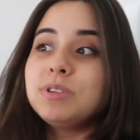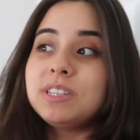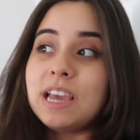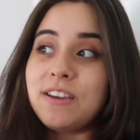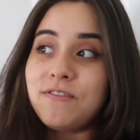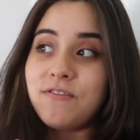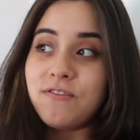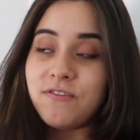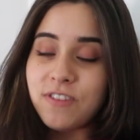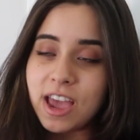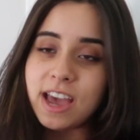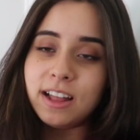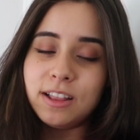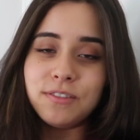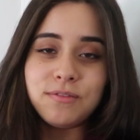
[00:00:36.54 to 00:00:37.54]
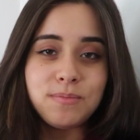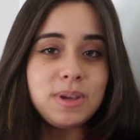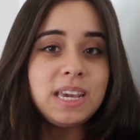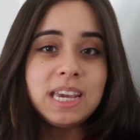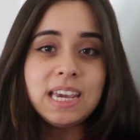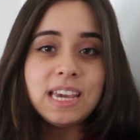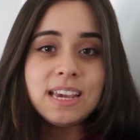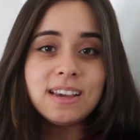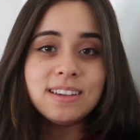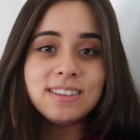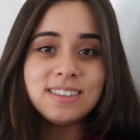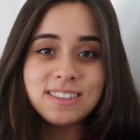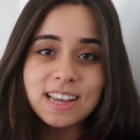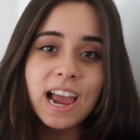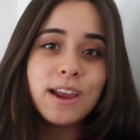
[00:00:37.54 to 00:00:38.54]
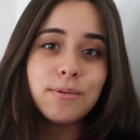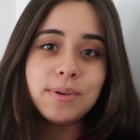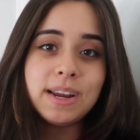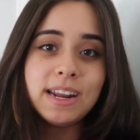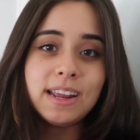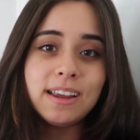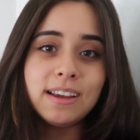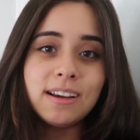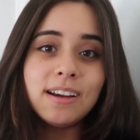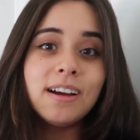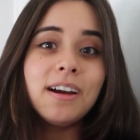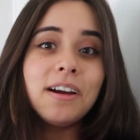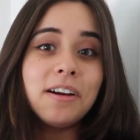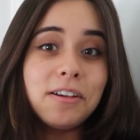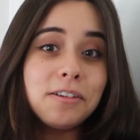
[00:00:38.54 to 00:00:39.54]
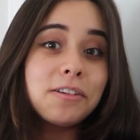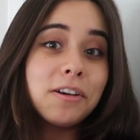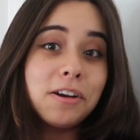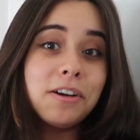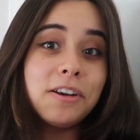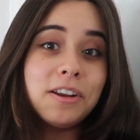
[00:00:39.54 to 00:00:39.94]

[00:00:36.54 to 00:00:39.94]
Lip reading: was a fail of me sight reading Elf